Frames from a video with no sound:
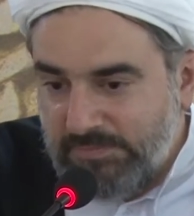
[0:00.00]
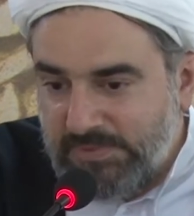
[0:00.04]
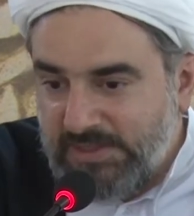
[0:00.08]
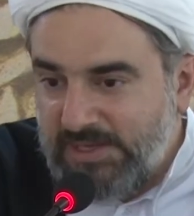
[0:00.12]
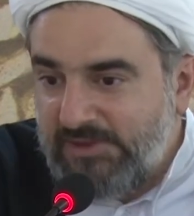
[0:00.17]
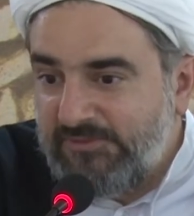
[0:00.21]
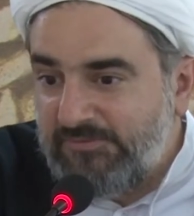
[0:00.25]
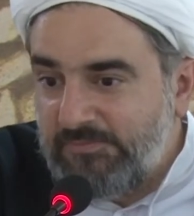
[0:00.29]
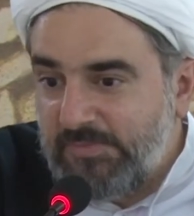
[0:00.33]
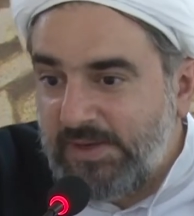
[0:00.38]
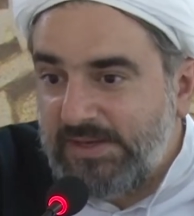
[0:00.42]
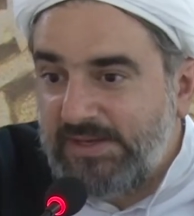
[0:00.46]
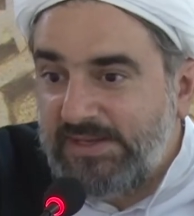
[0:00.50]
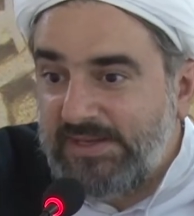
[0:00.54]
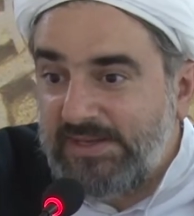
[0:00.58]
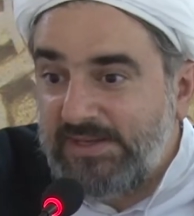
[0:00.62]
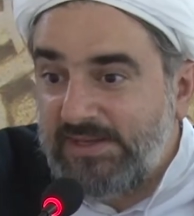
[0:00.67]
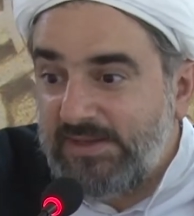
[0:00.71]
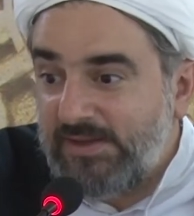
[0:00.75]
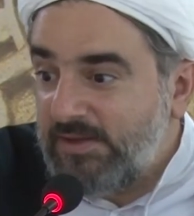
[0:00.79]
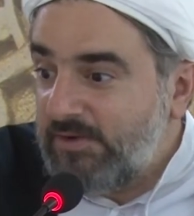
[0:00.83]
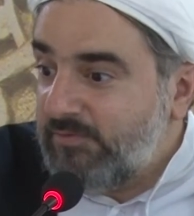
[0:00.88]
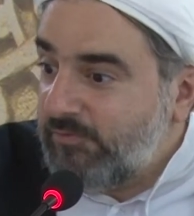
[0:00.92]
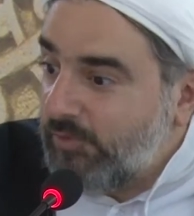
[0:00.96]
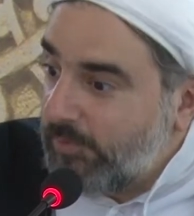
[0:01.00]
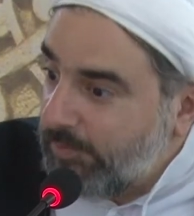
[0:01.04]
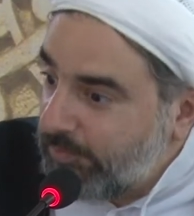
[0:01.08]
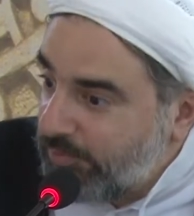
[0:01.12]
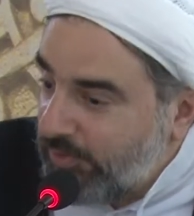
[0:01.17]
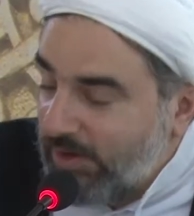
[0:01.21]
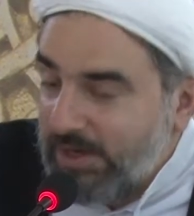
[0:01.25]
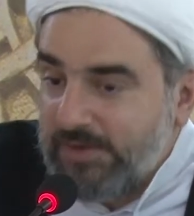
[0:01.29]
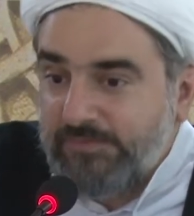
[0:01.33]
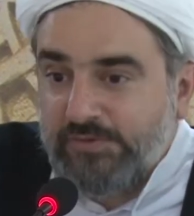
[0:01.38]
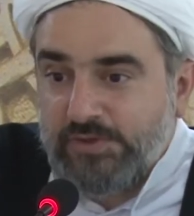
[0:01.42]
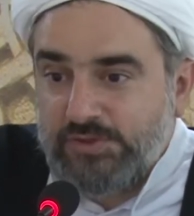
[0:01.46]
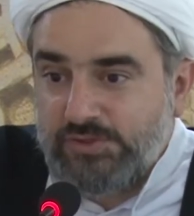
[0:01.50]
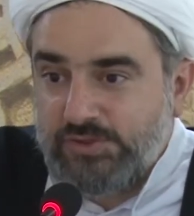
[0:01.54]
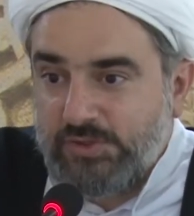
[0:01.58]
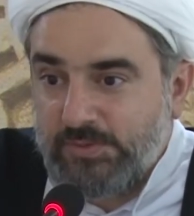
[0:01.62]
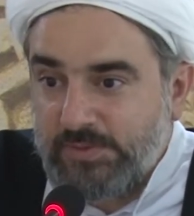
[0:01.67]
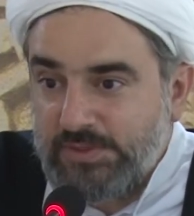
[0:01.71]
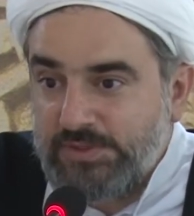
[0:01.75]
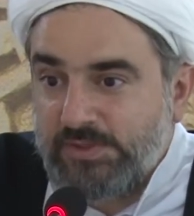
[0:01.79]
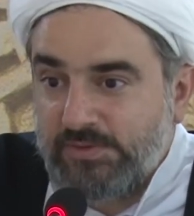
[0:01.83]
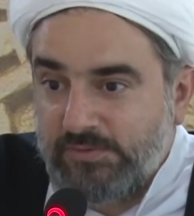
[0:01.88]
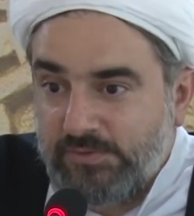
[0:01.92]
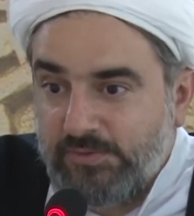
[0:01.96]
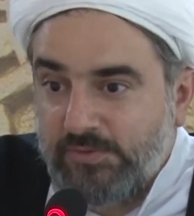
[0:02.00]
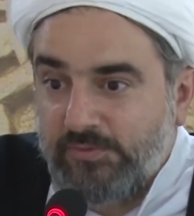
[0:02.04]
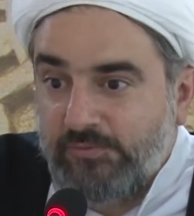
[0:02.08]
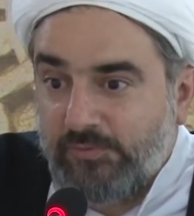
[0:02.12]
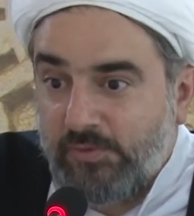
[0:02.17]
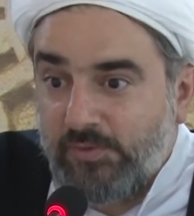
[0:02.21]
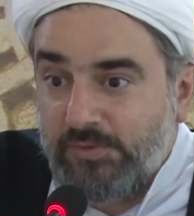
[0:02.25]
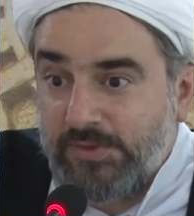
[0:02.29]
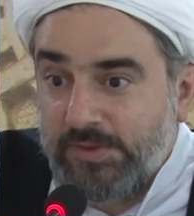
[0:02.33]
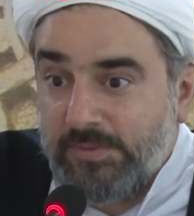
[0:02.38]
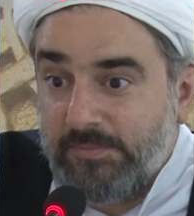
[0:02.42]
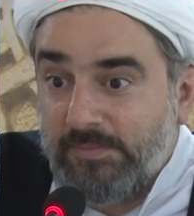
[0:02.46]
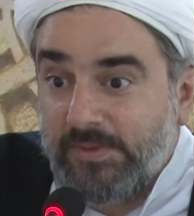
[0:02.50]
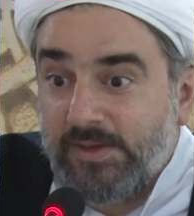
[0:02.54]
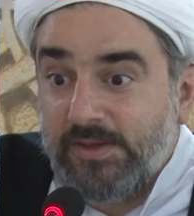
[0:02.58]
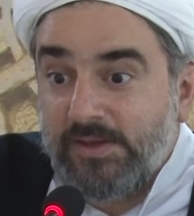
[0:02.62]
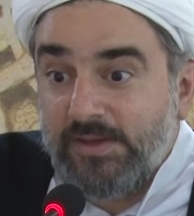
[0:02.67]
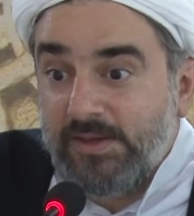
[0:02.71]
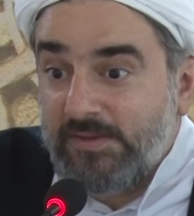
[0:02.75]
Give money for private tuition for them.